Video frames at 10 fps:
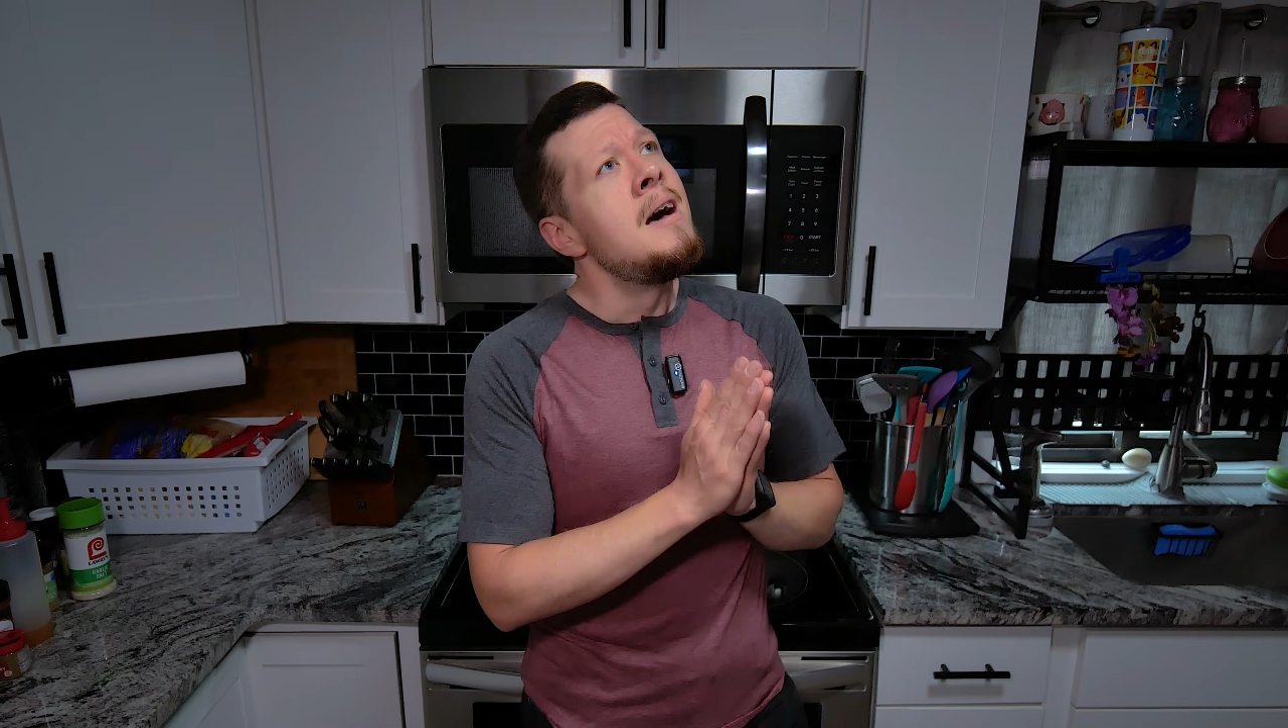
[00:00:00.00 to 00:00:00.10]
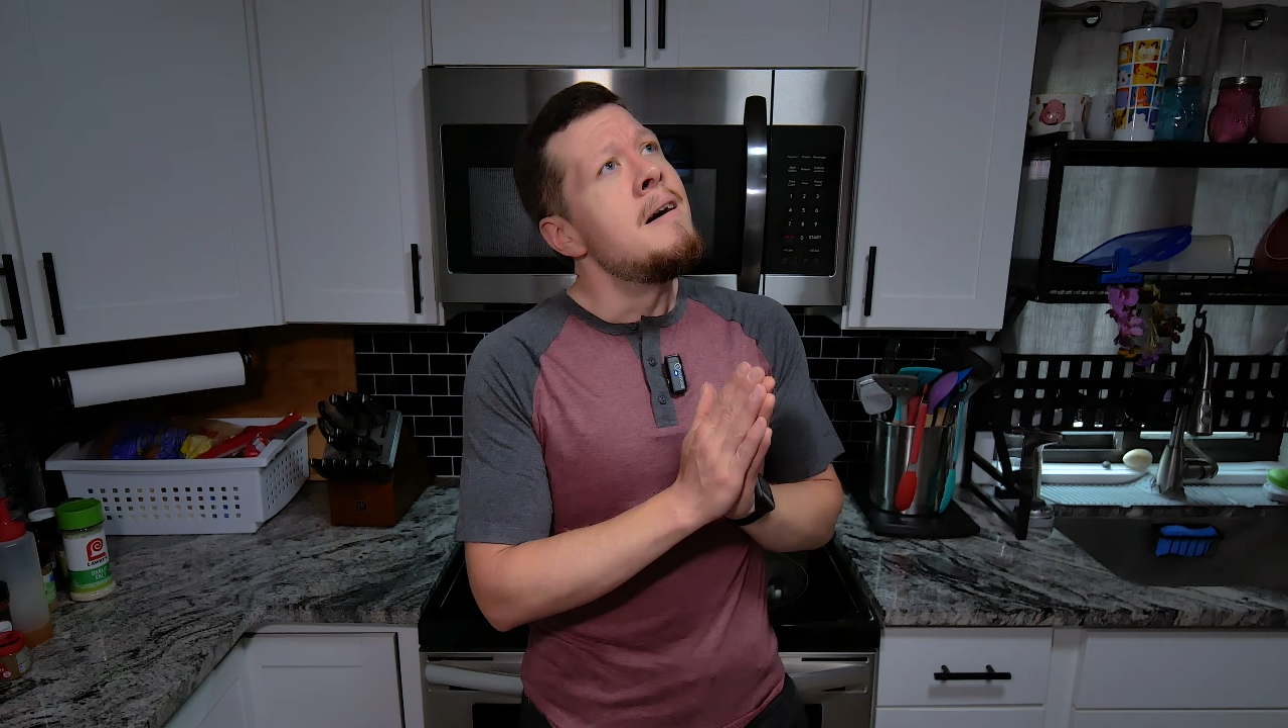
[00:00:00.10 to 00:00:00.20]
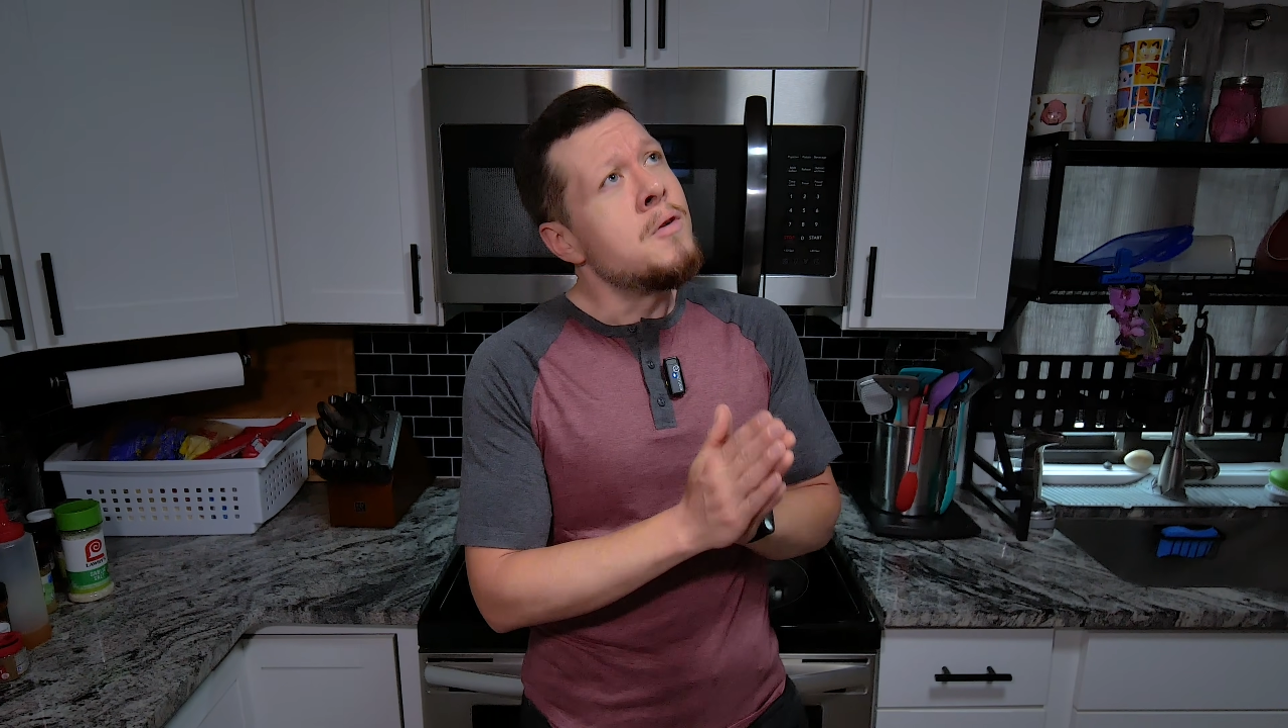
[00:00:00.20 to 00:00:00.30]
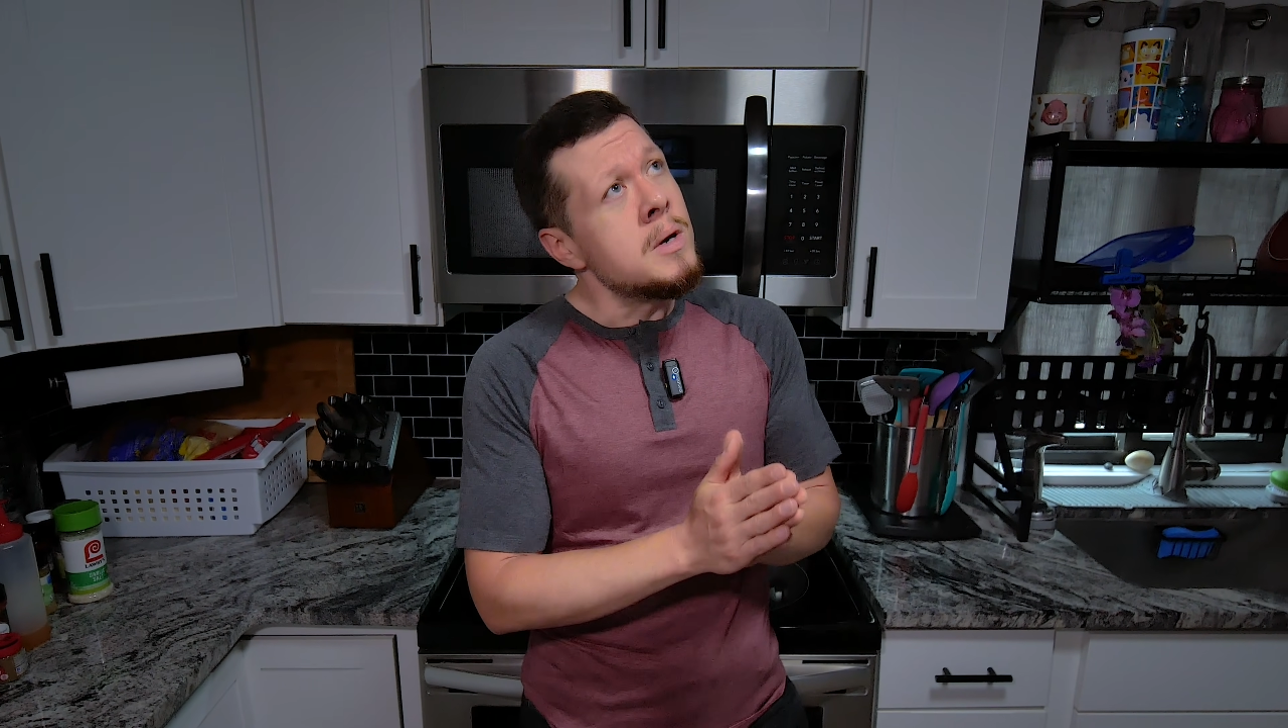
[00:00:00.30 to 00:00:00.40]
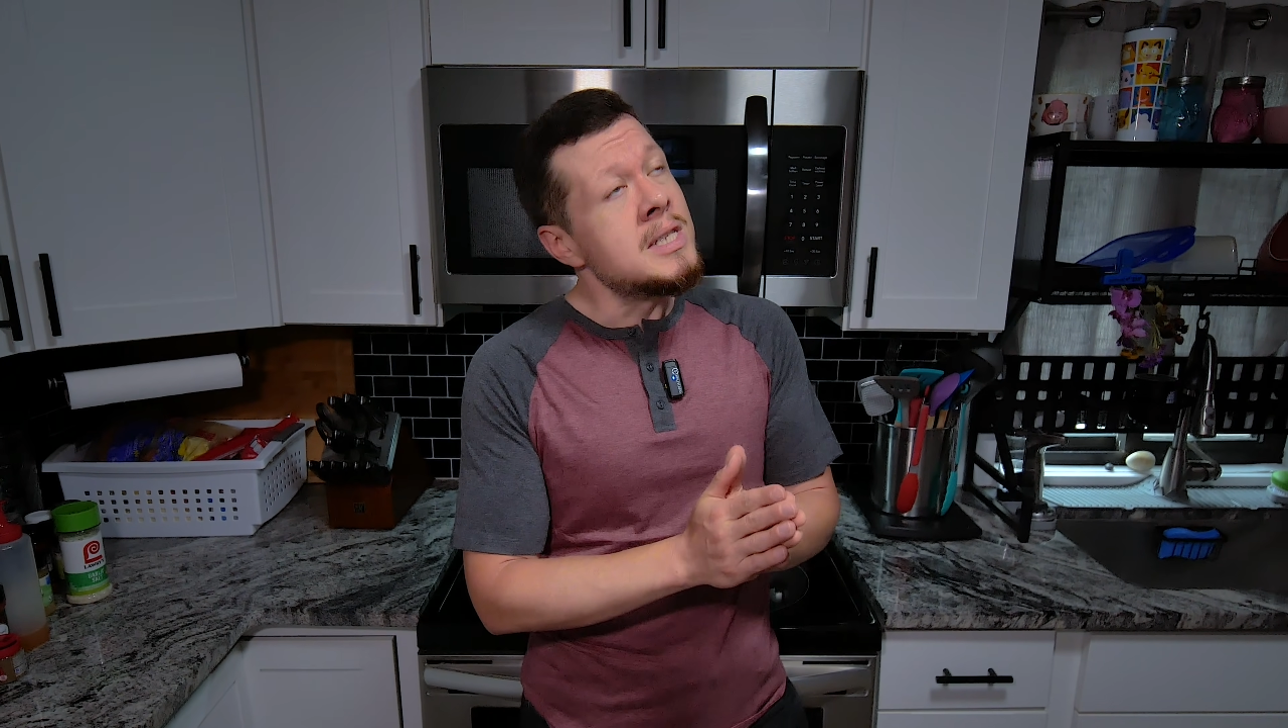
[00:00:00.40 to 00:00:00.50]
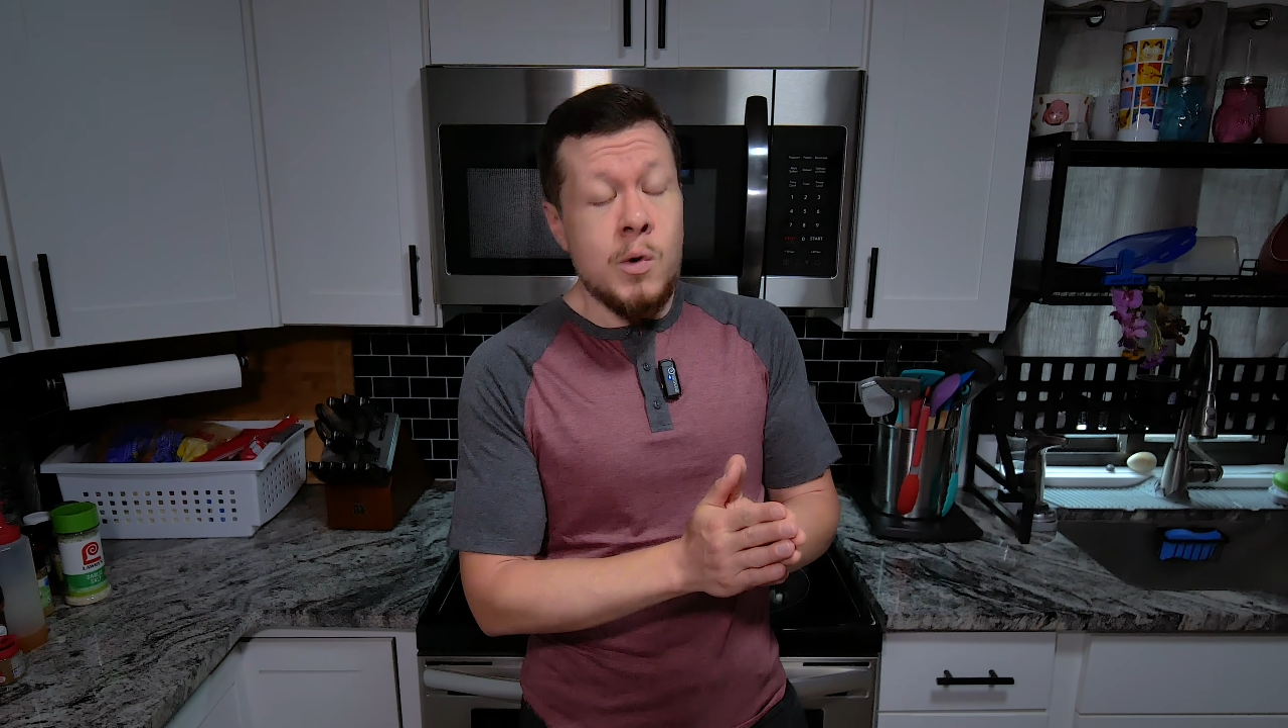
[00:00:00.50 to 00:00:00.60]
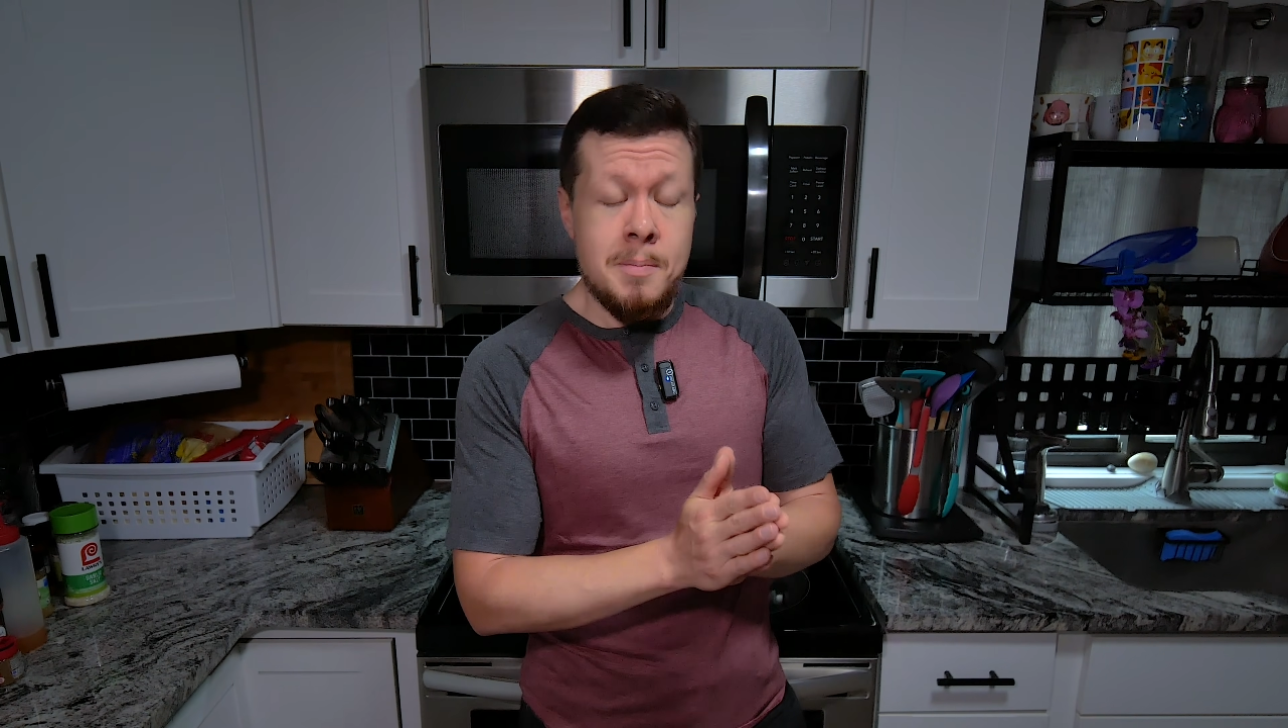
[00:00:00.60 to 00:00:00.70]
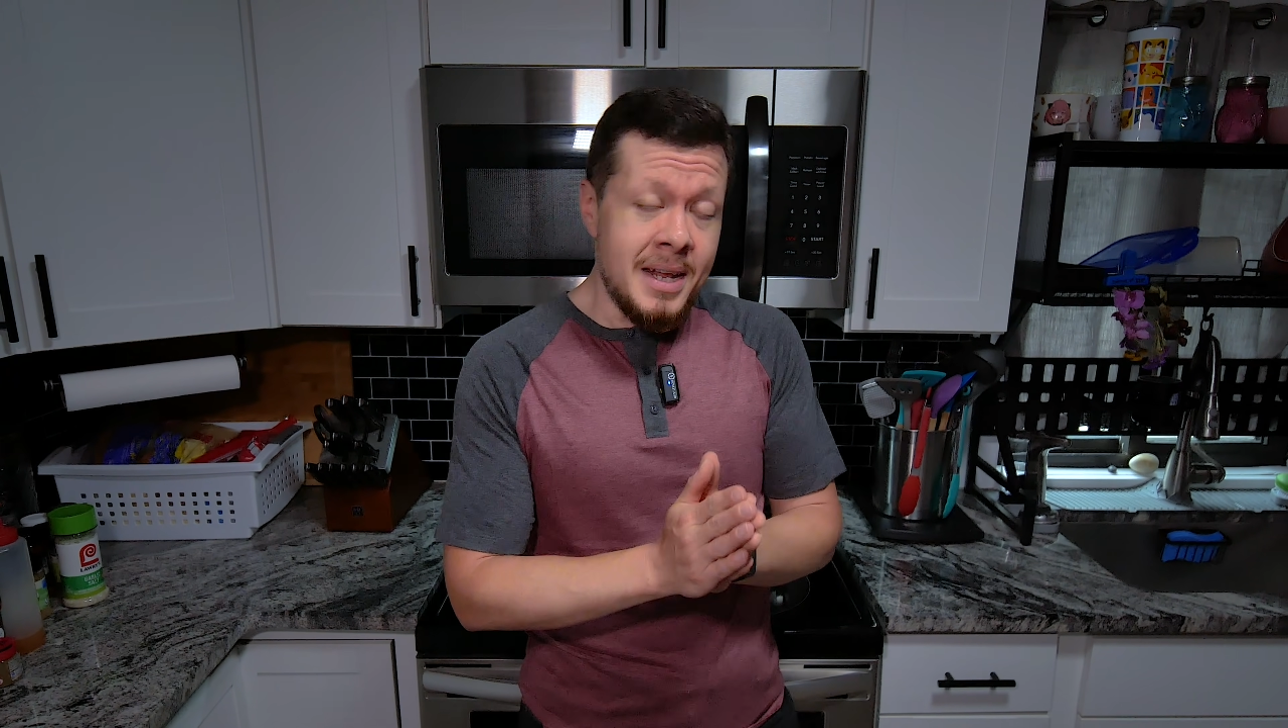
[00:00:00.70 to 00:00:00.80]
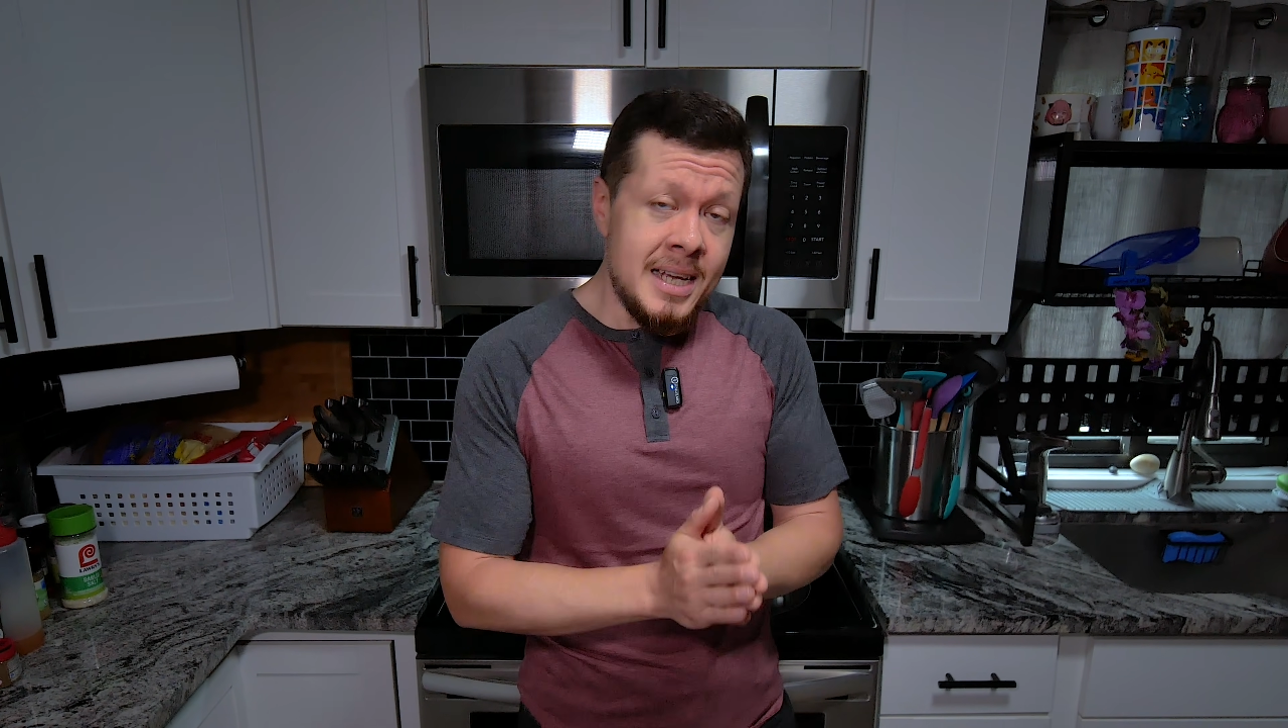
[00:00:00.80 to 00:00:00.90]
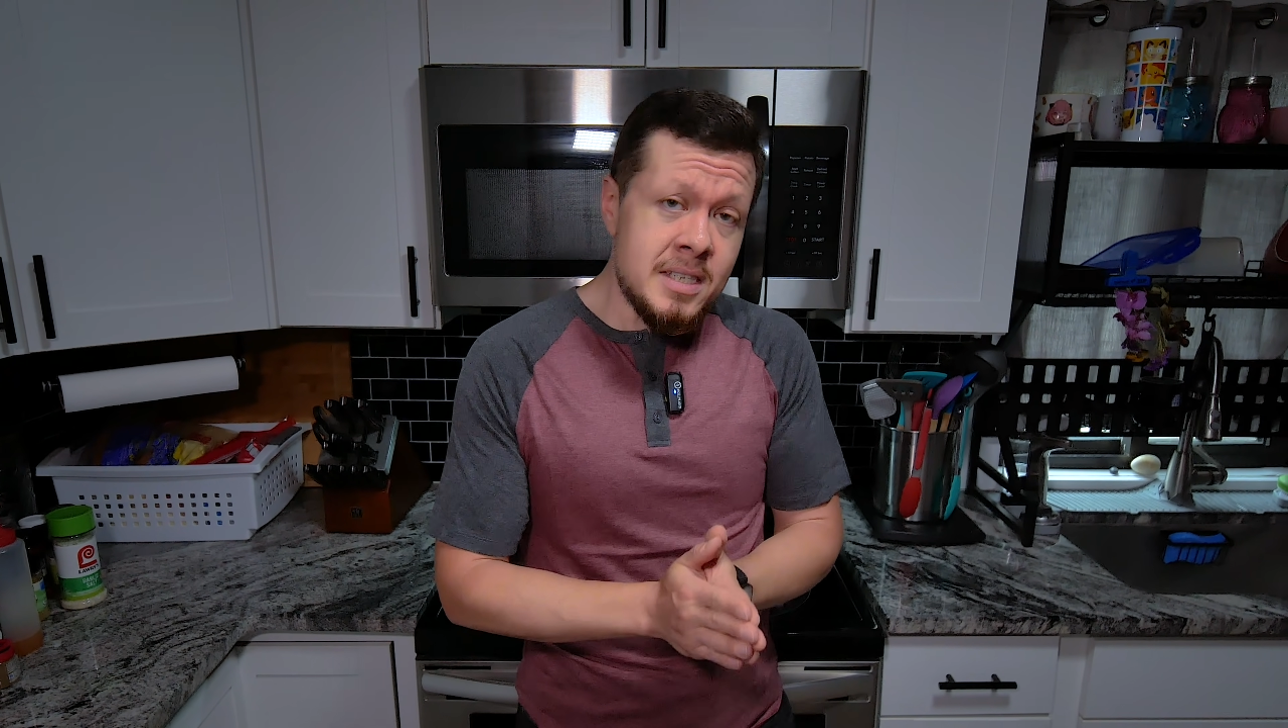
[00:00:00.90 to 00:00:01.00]
Of course, it would
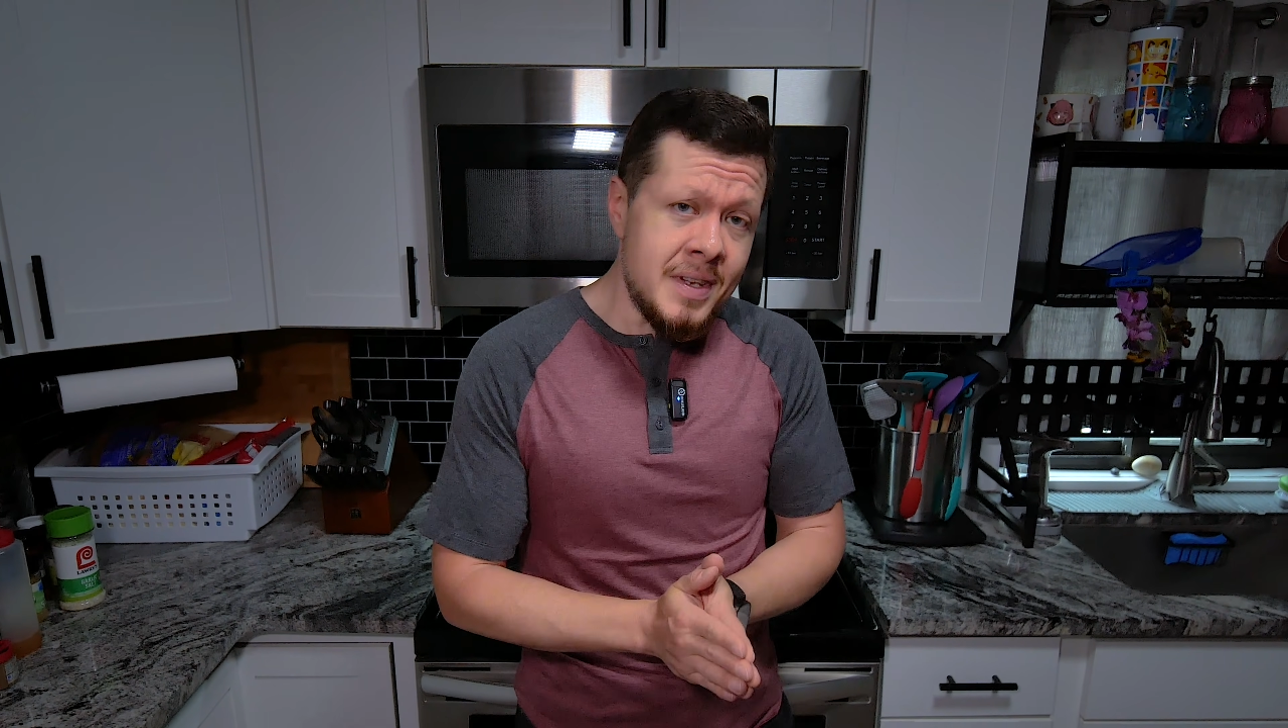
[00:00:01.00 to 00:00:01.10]
be nice